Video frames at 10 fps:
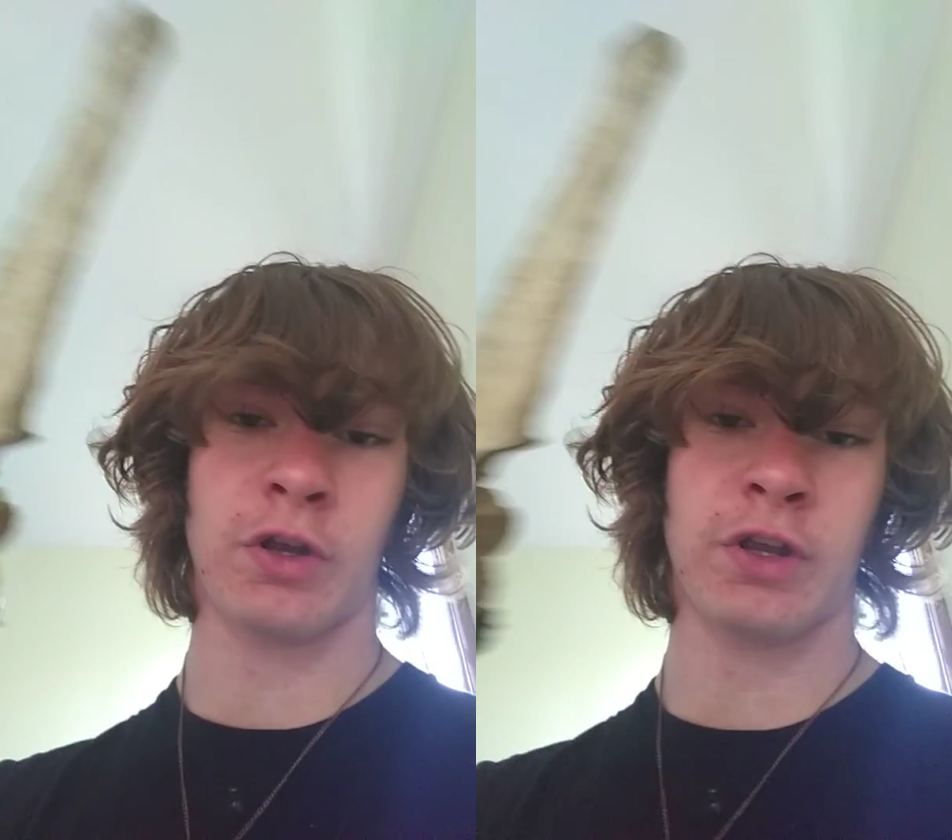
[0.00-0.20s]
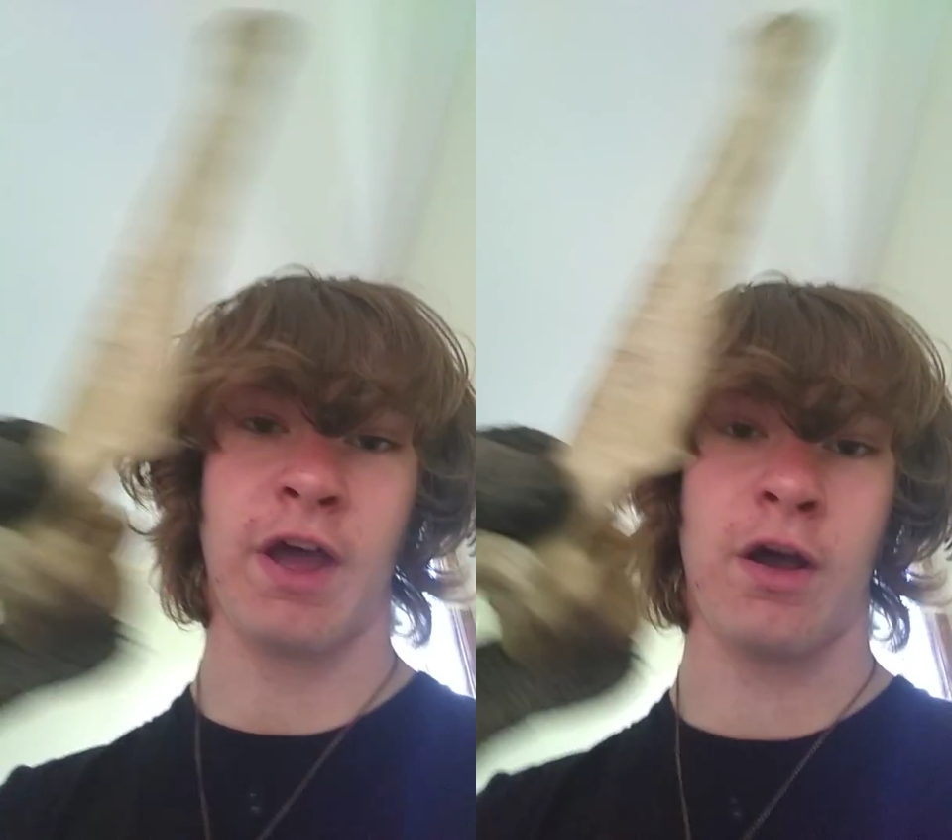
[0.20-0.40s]

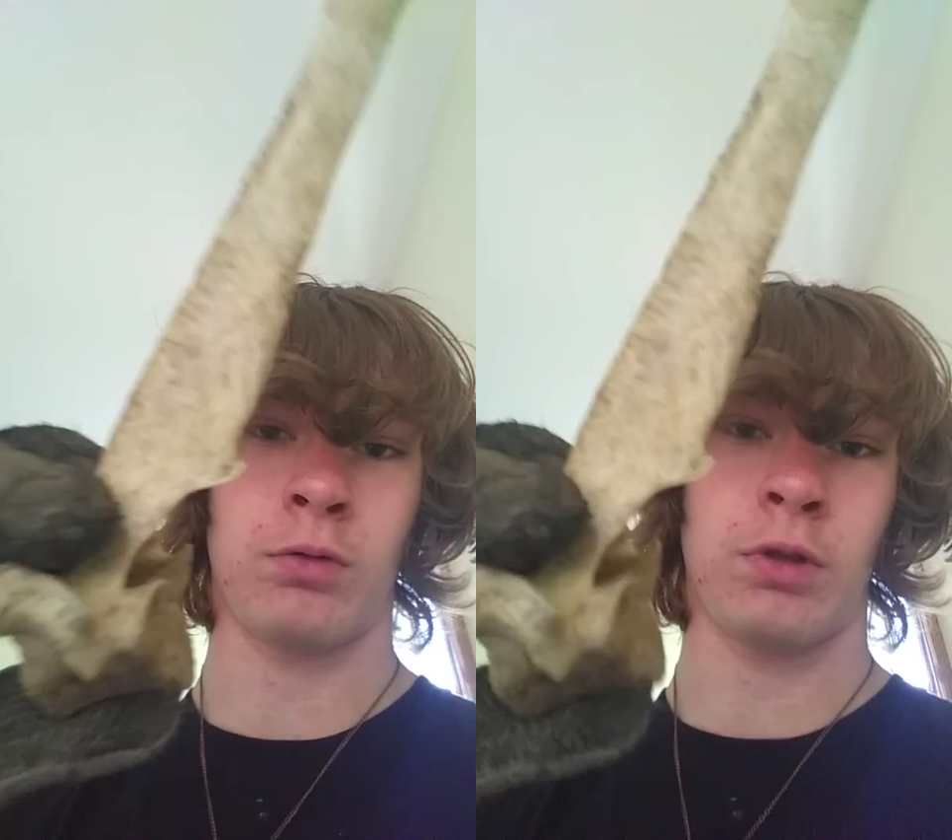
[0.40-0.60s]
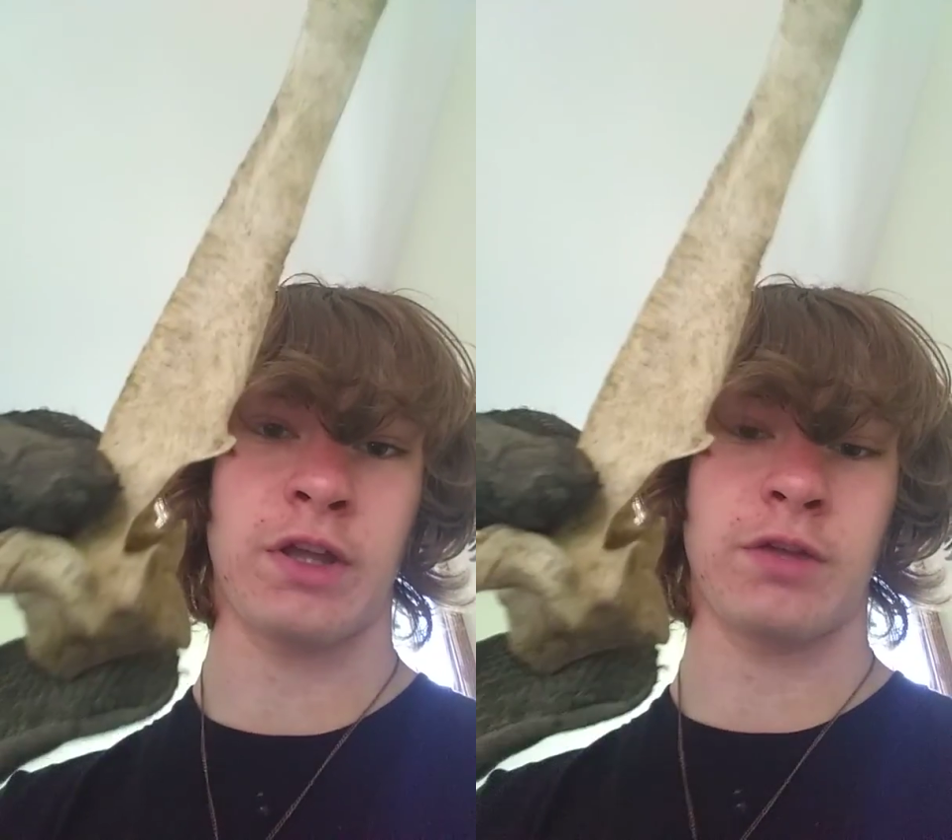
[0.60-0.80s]

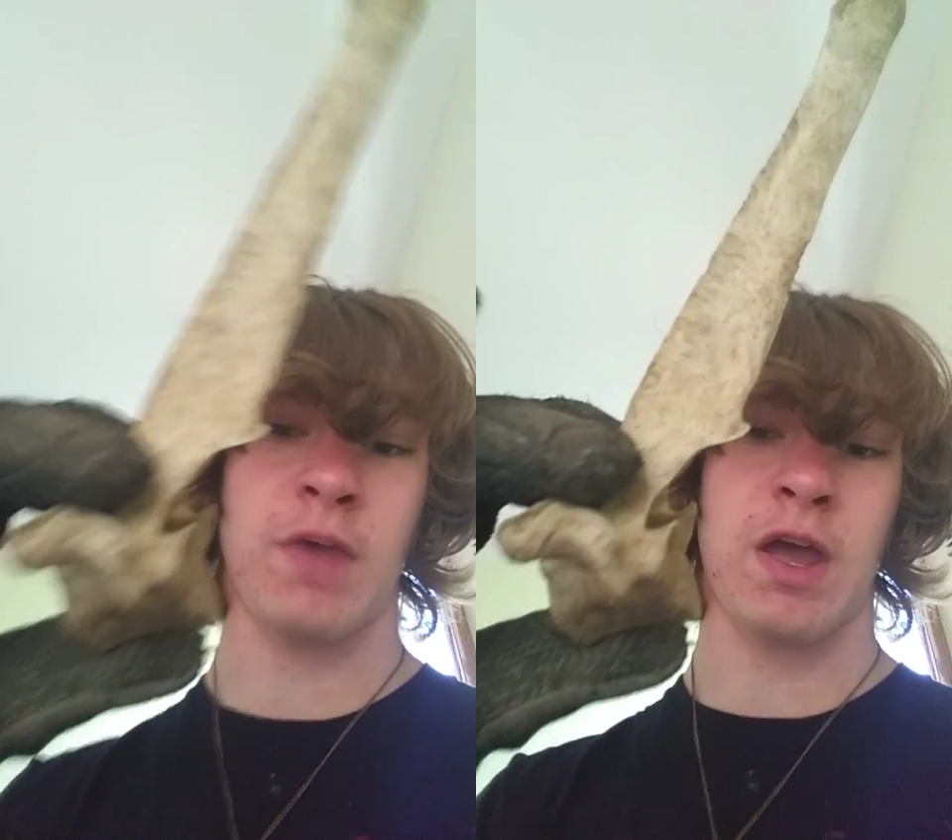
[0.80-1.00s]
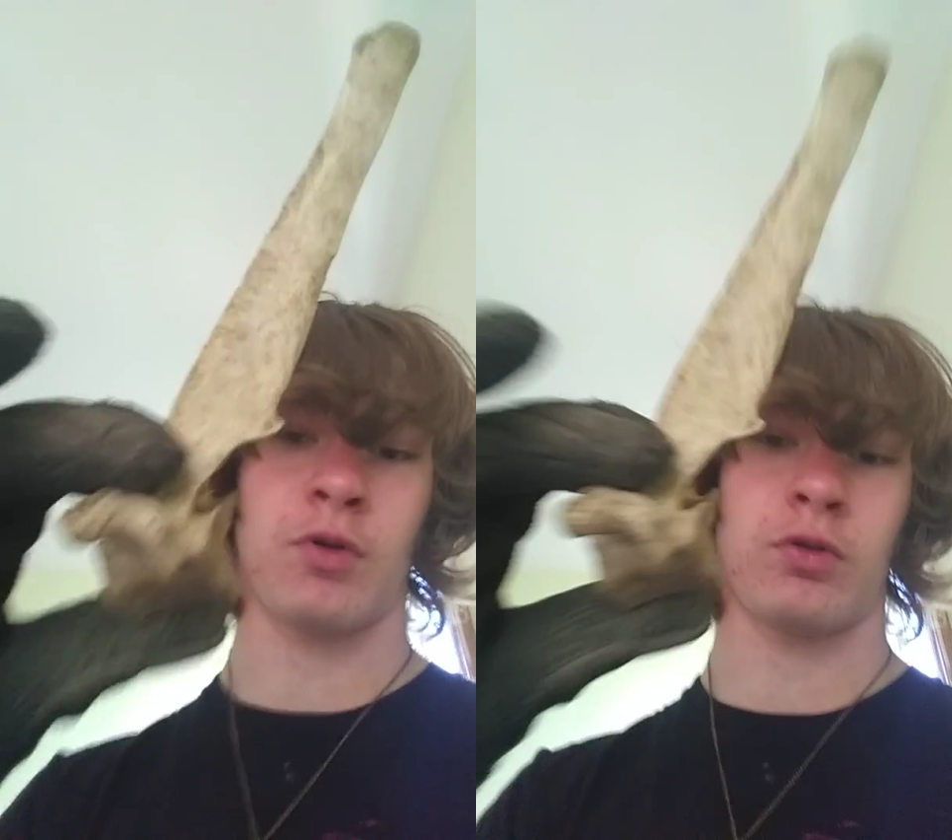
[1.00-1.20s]
cow-like
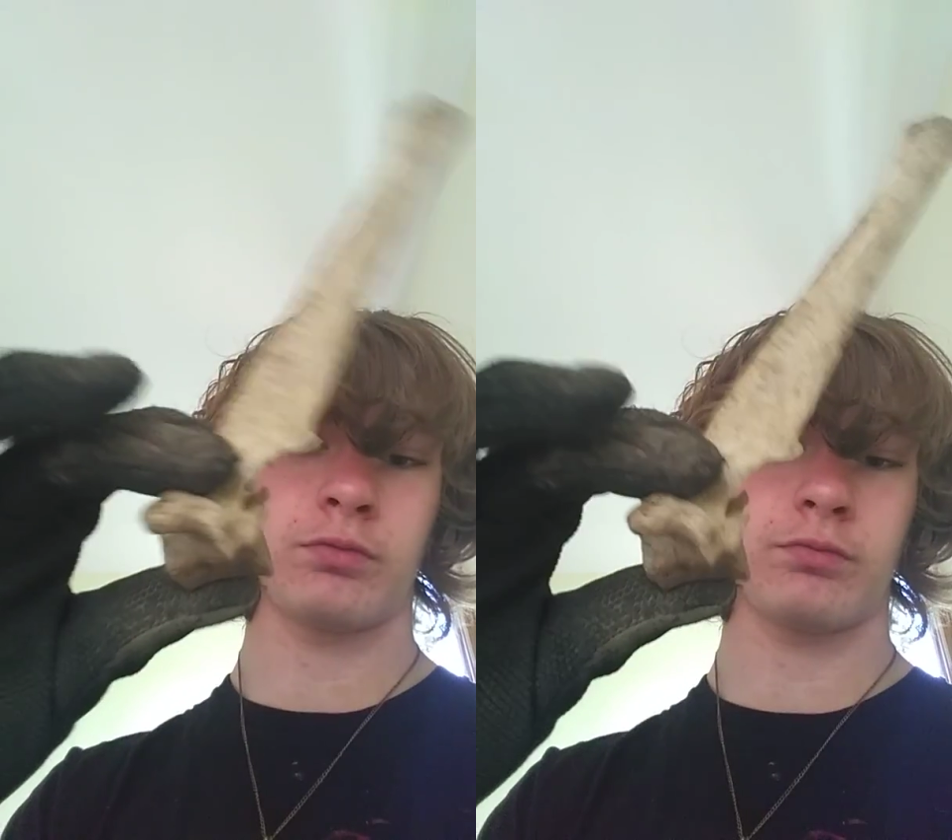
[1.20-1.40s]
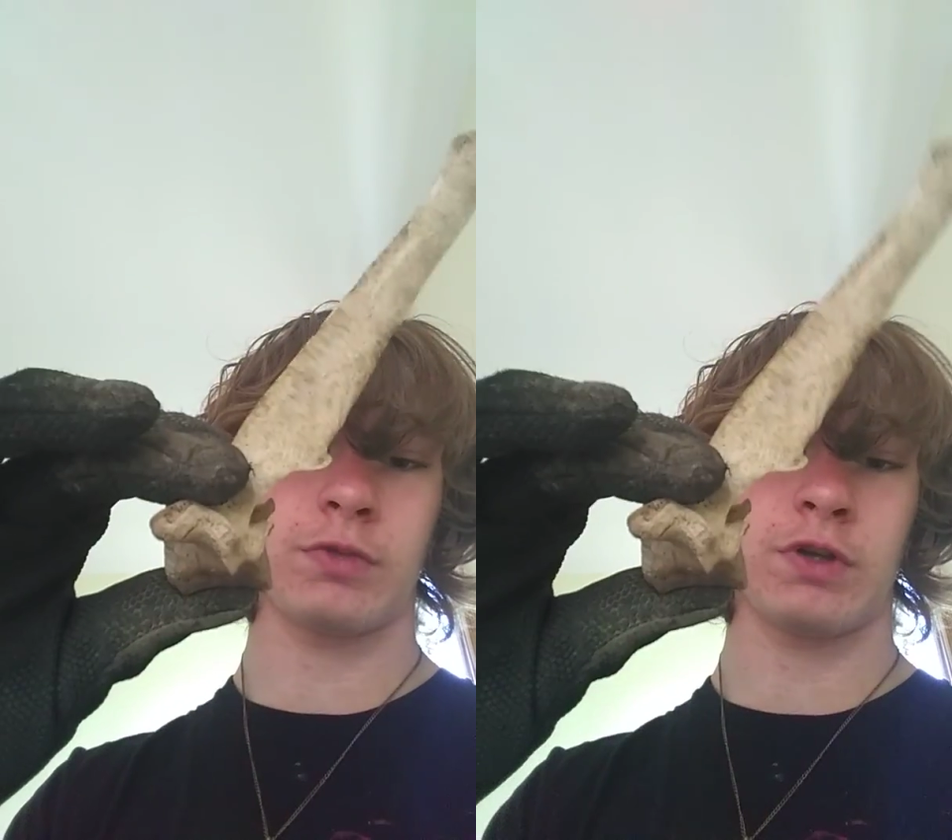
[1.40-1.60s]
mammal,
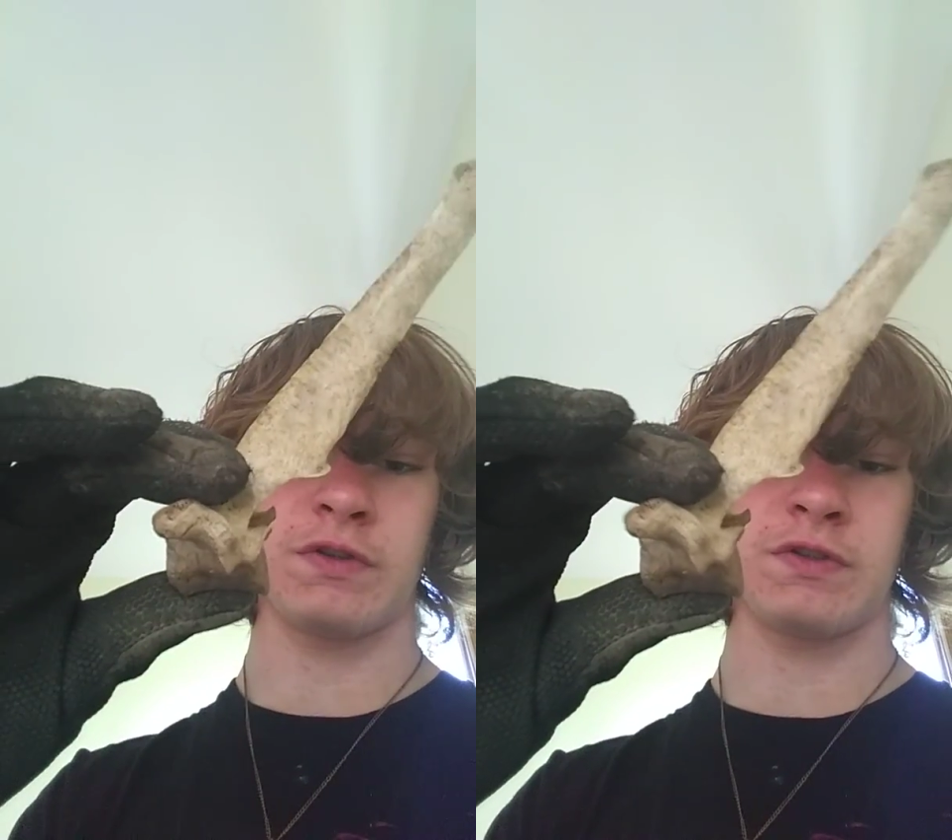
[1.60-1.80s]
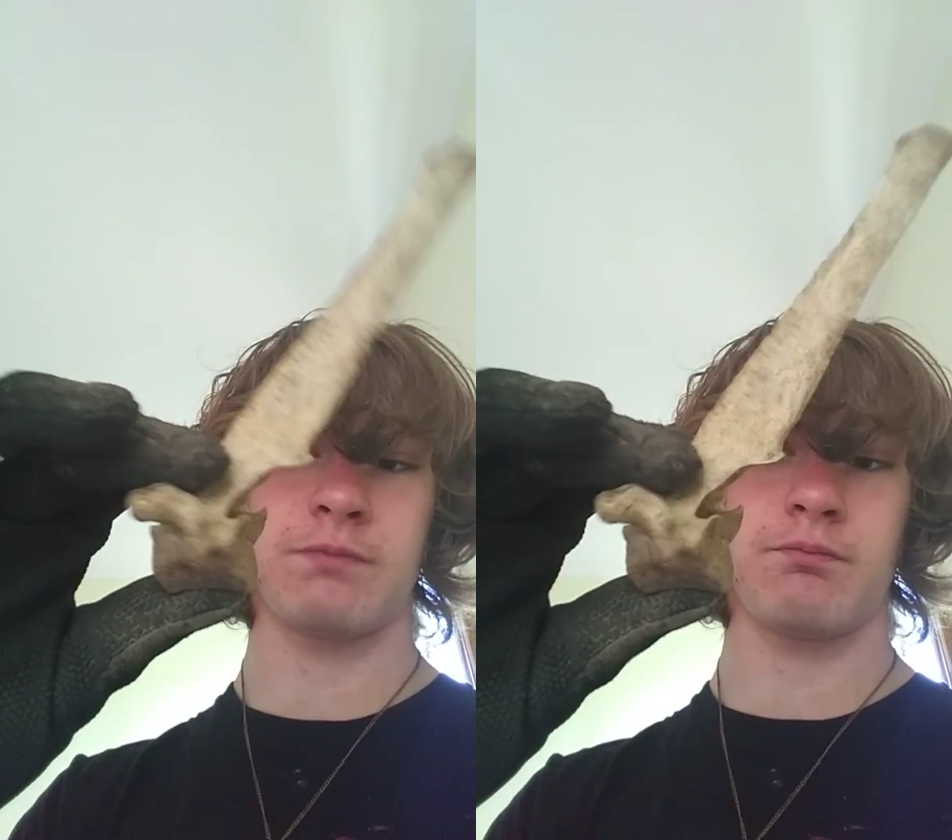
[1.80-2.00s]

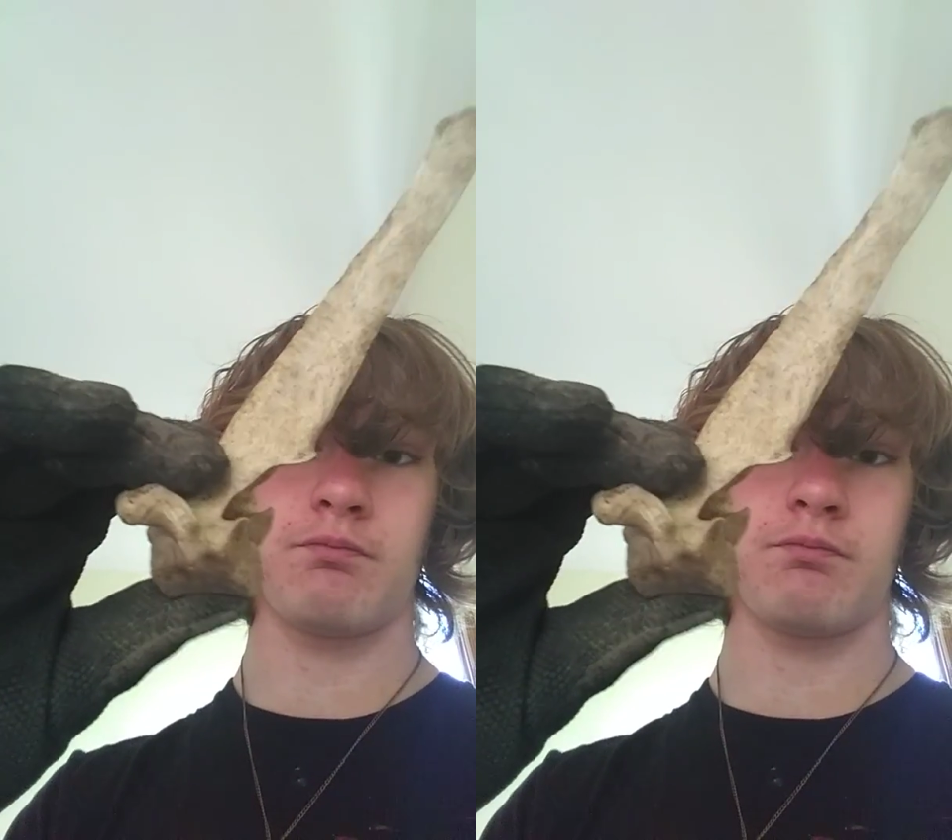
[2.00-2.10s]
because